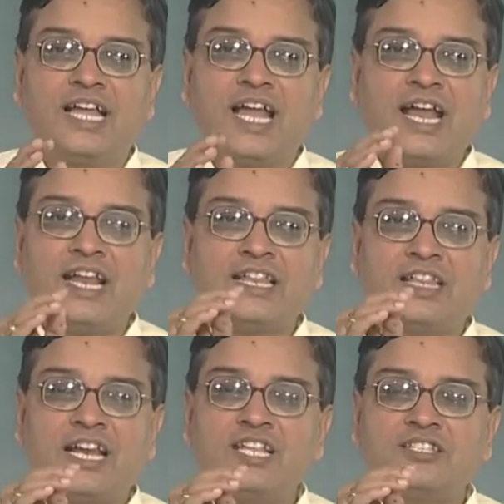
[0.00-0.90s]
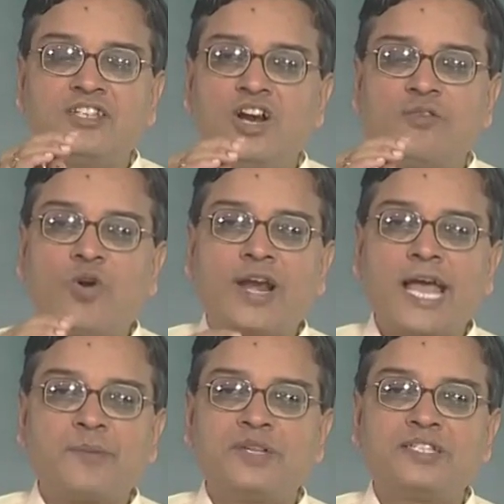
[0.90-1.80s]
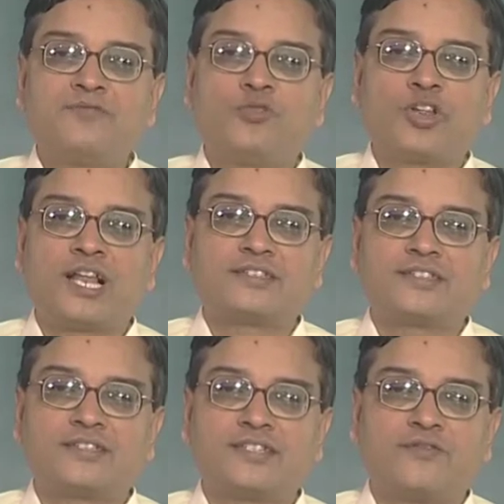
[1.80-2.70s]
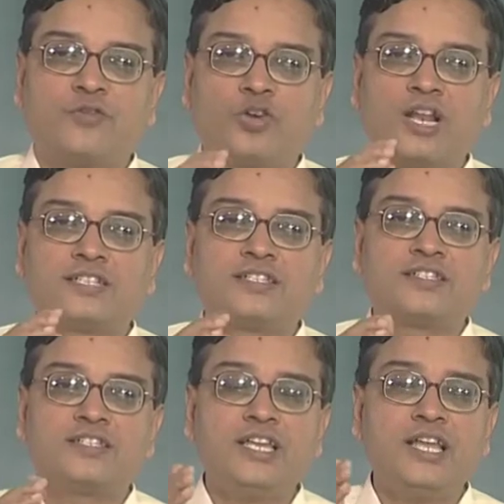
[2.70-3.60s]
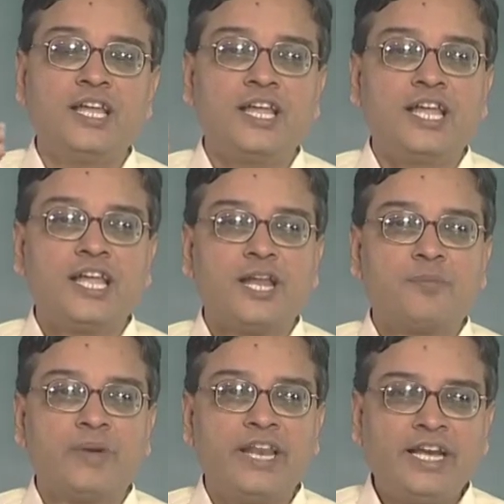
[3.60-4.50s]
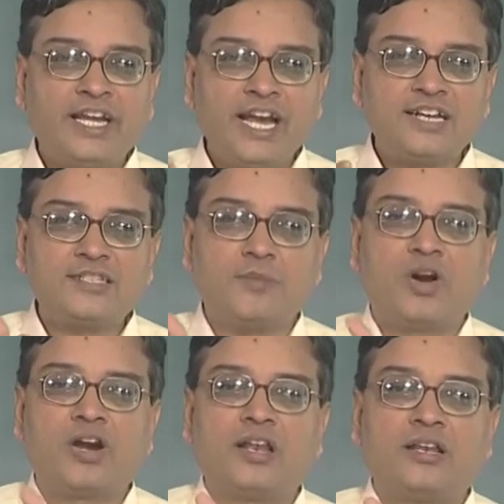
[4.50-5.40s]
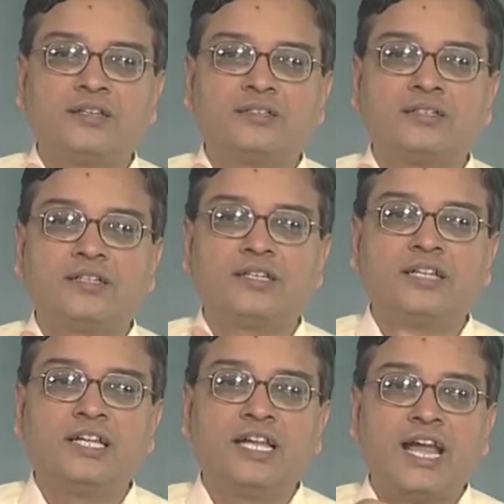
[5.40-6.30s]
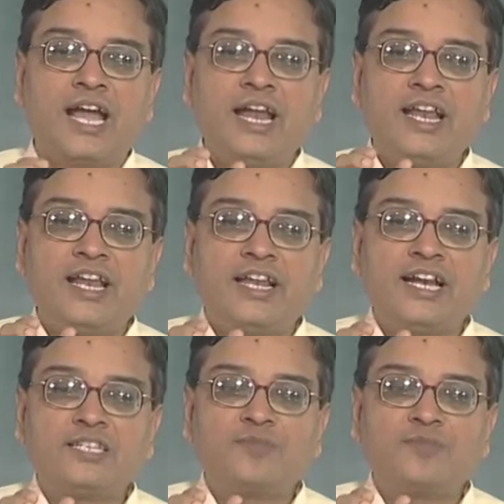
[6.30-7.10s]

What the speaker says: and that is not what happens in photoelasticity. Photoelasticity, it penetrates the model and it gets